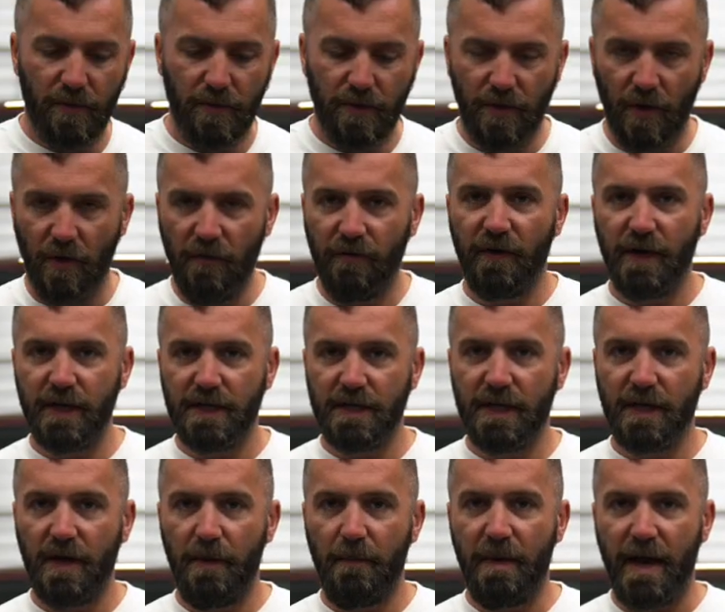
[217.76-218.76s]
Don't forget to
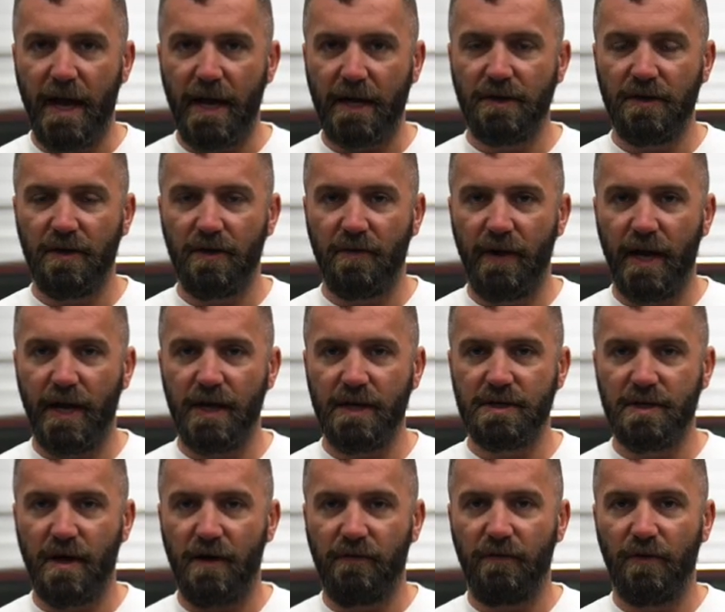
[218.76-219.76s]
come back to the
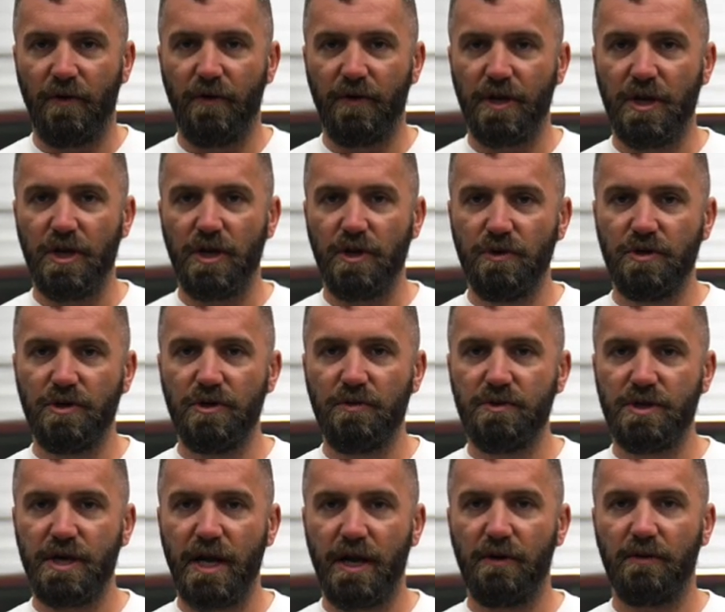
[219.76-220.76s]
Randy's Off-Road YouTube
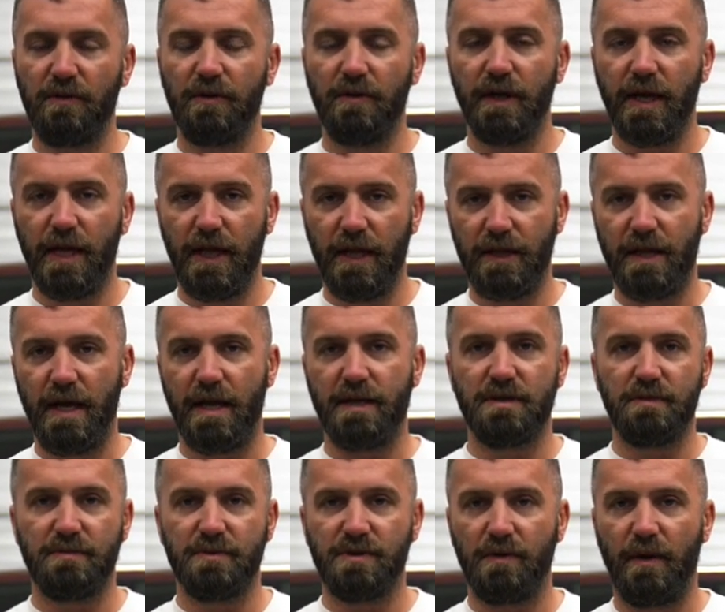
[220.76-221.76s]
channel, hit that
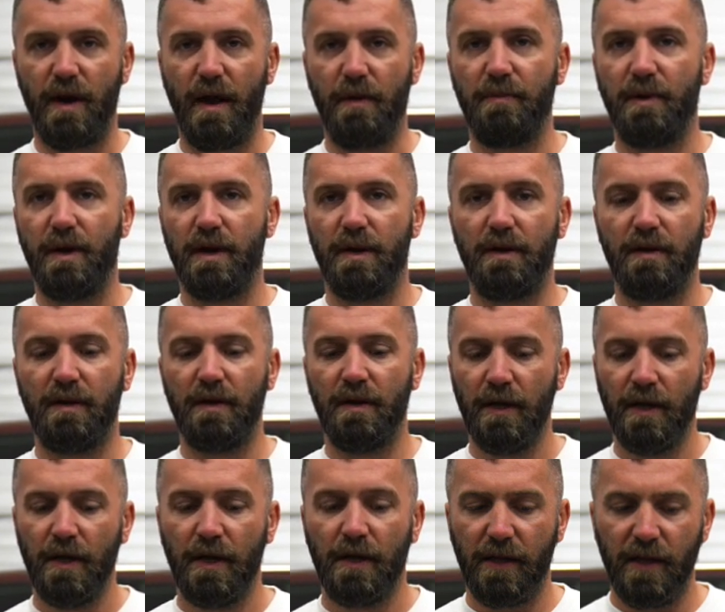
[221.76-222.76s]
subscribe button,
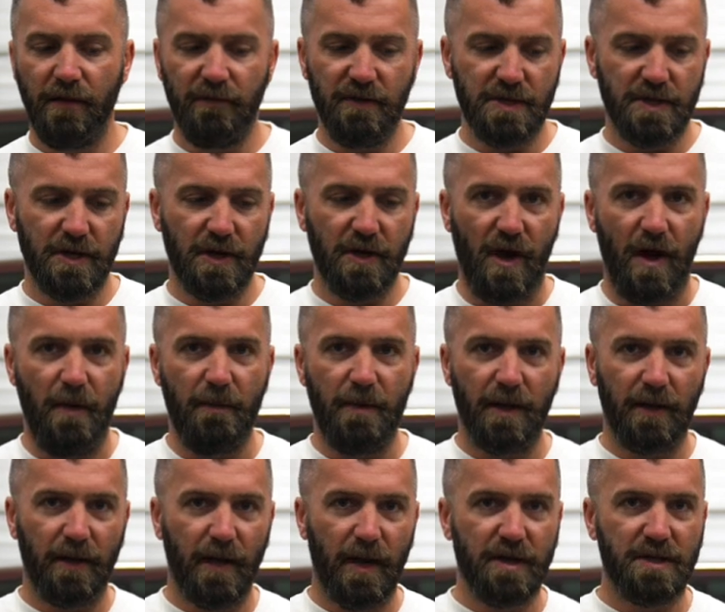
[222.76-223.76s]
leave us a
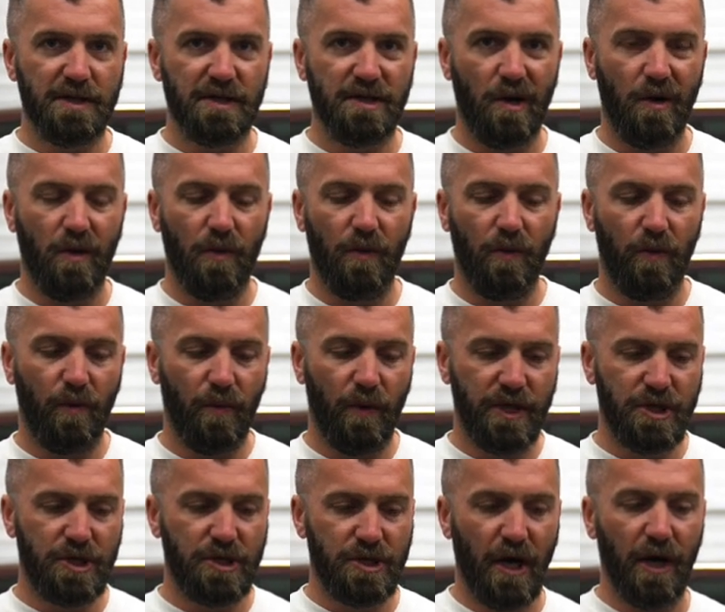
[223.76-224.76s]
comment, let us know
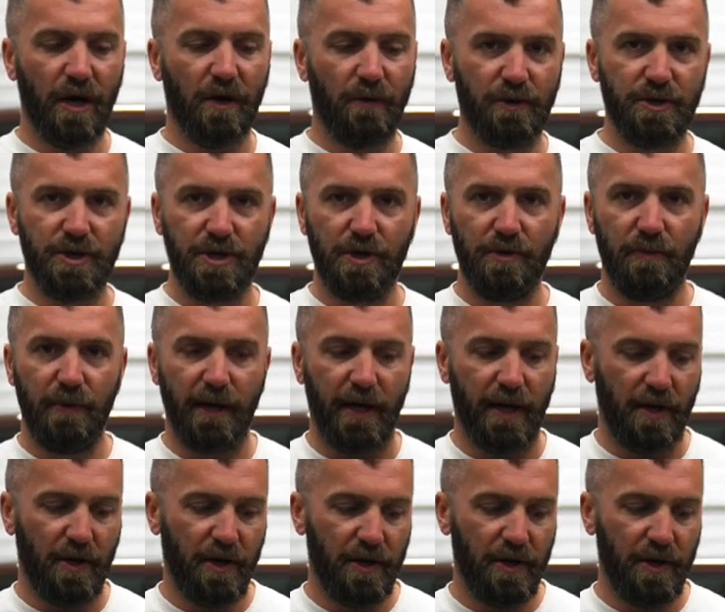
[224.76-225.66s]
which shock would you pick.